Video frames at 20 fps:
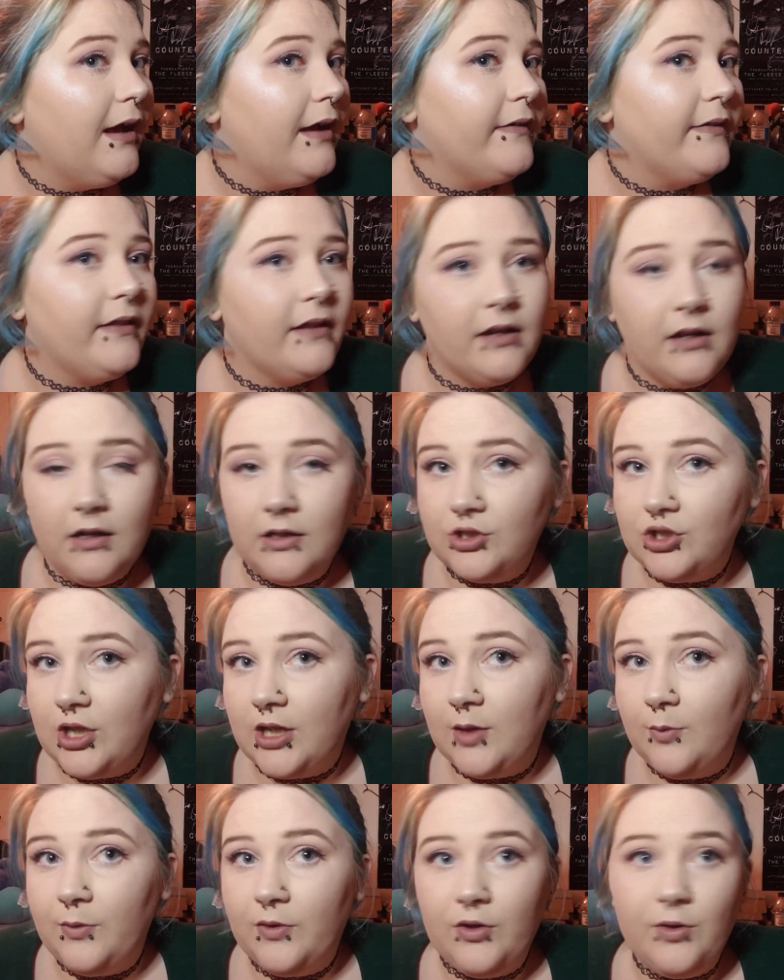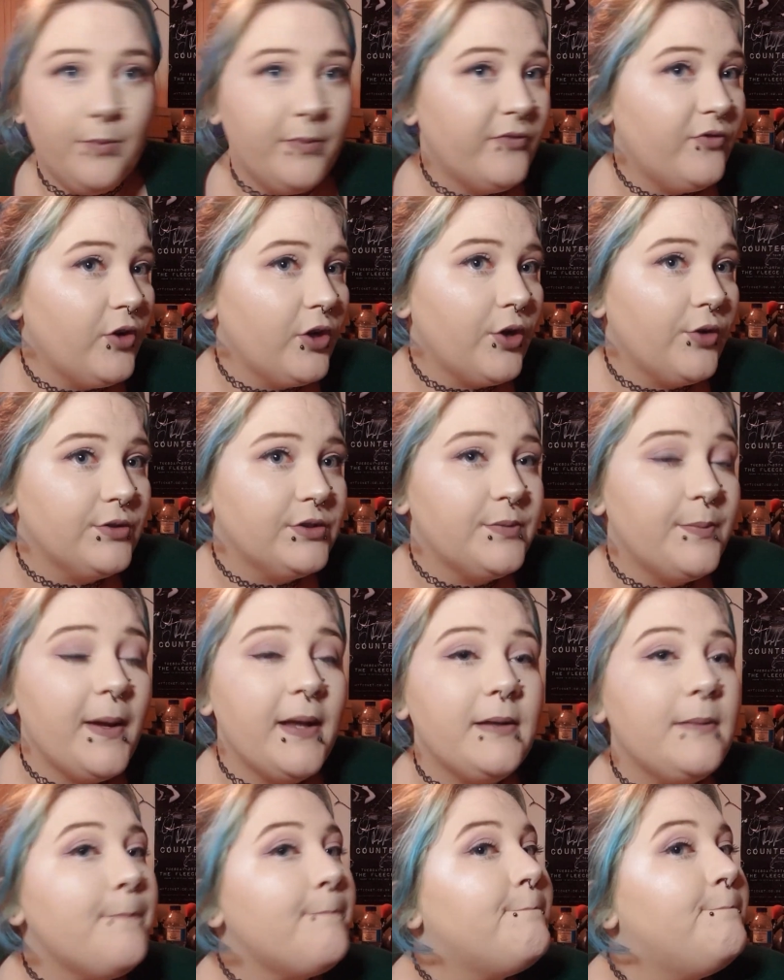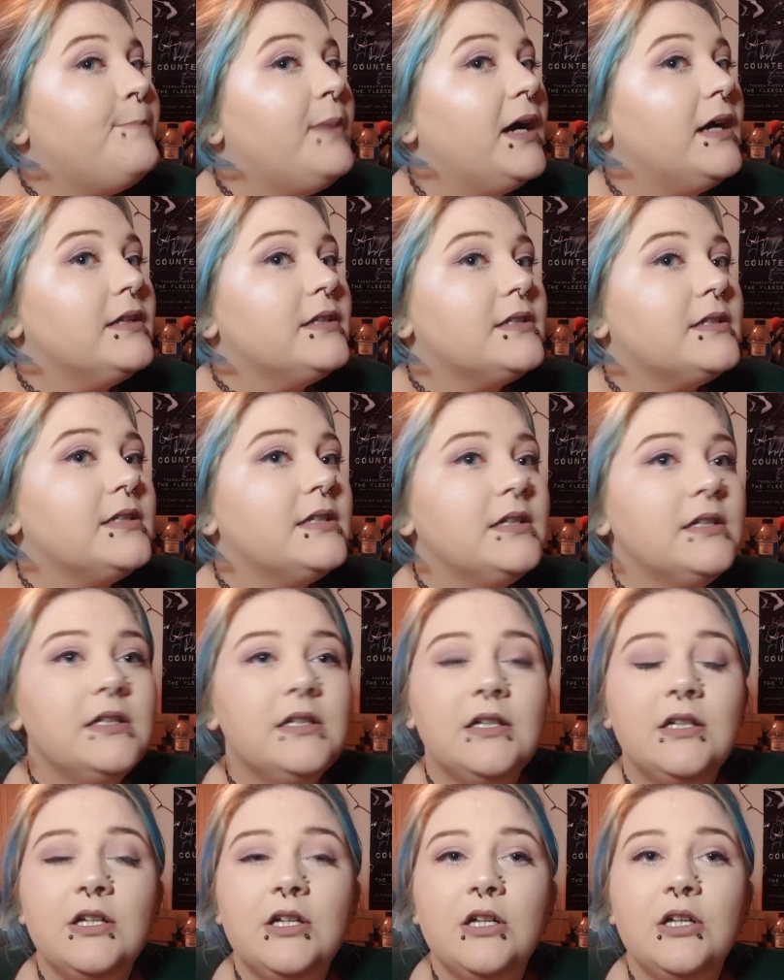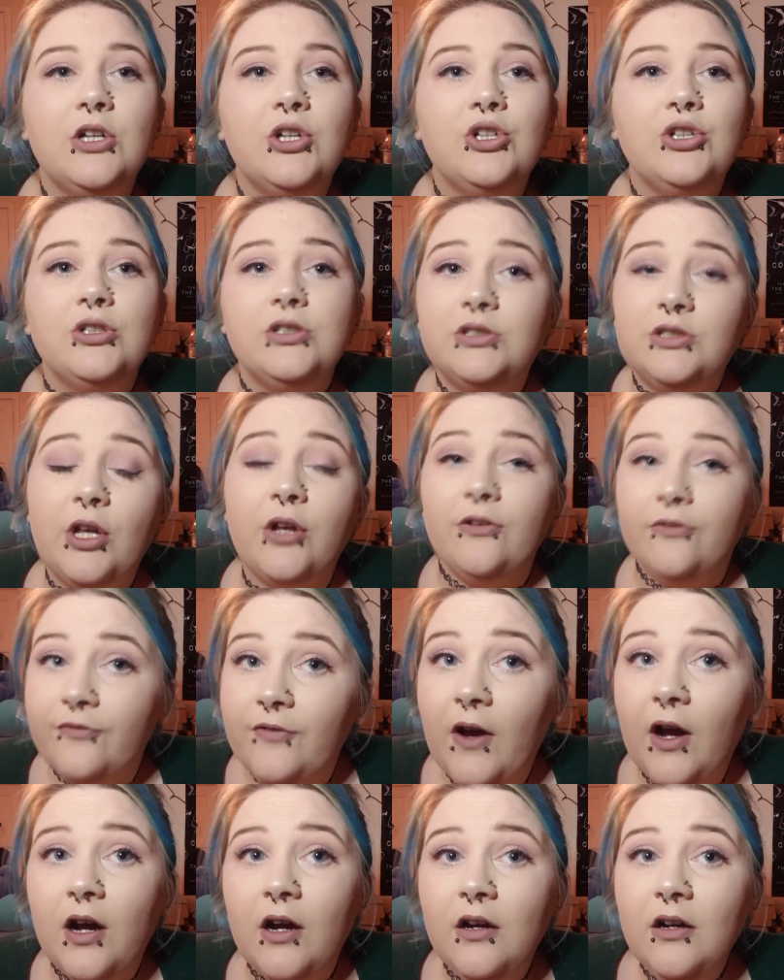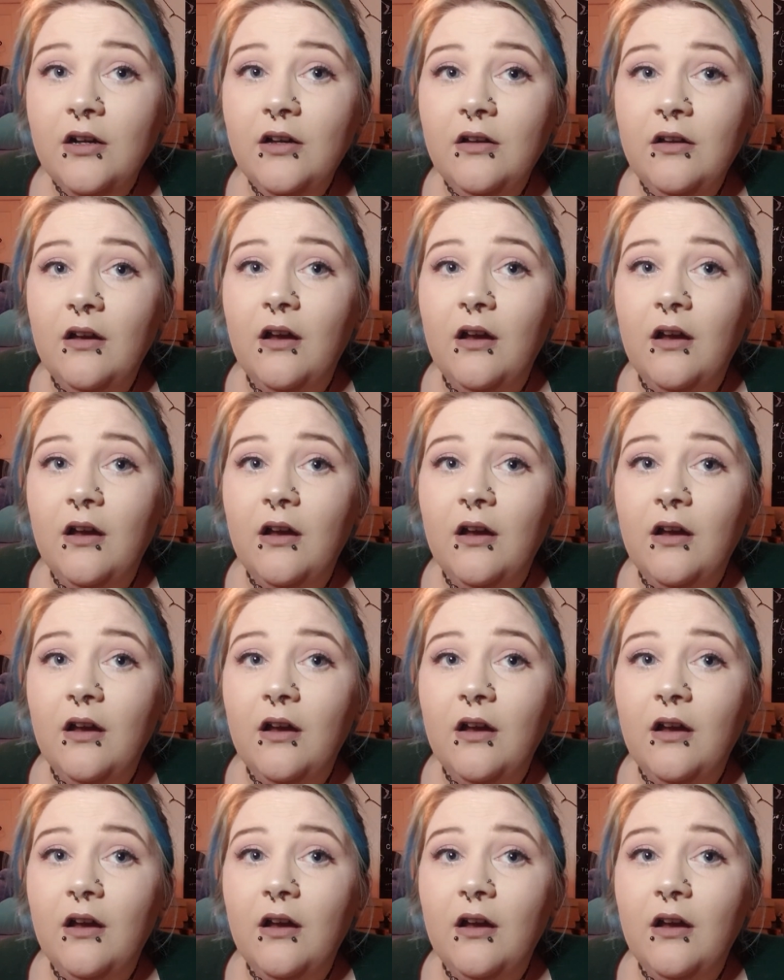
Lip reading: And then I'll check in with you before I go to bed. But so far,